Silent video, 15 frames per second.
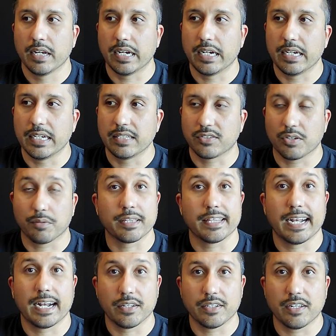It's something that
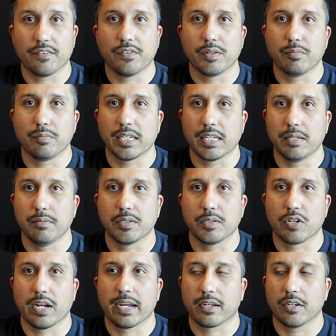I'll definitely be keeping
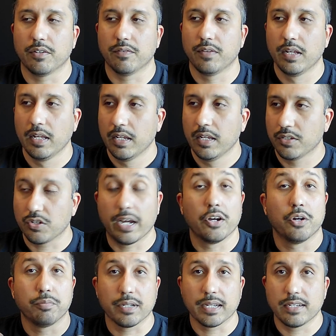track of. So I
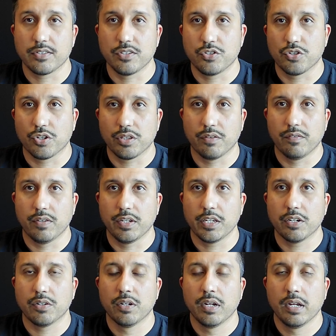hope you guys enjoyed the
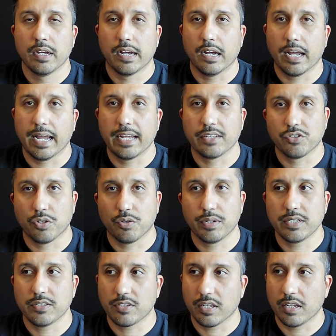video. As
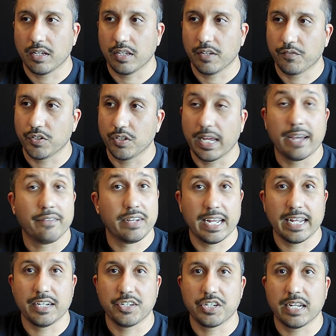always, if you haven't had
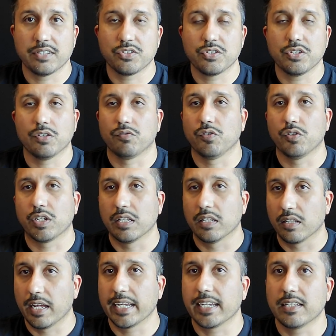a chance to, if you can
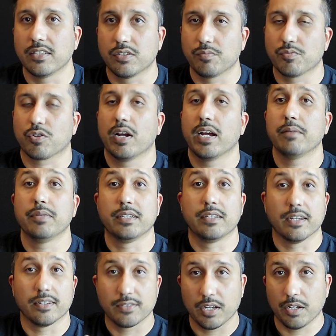like and subscribe, it
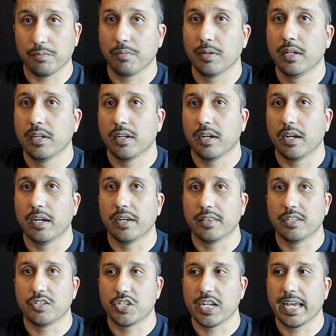does help the
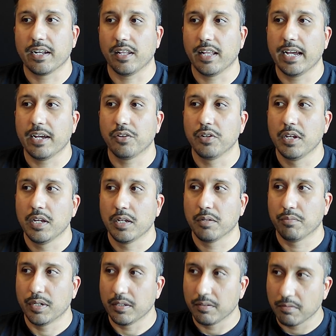channel out.
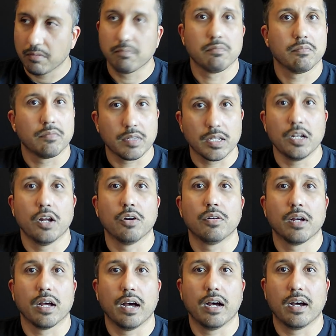But, you know,
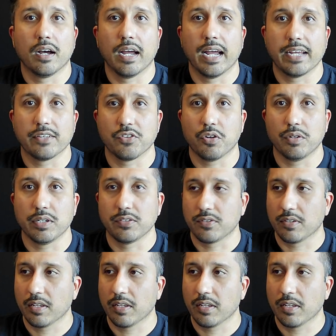as always,